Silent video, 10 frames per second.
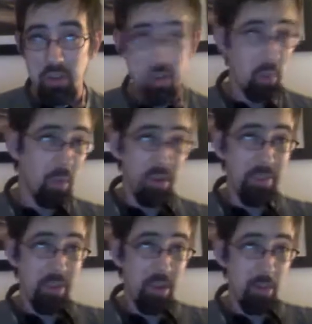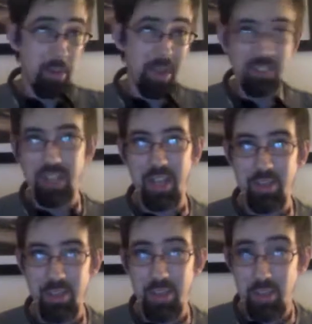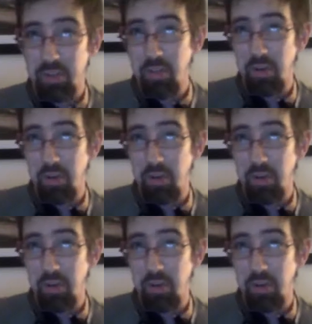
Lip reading: you weren't the new president. Until you're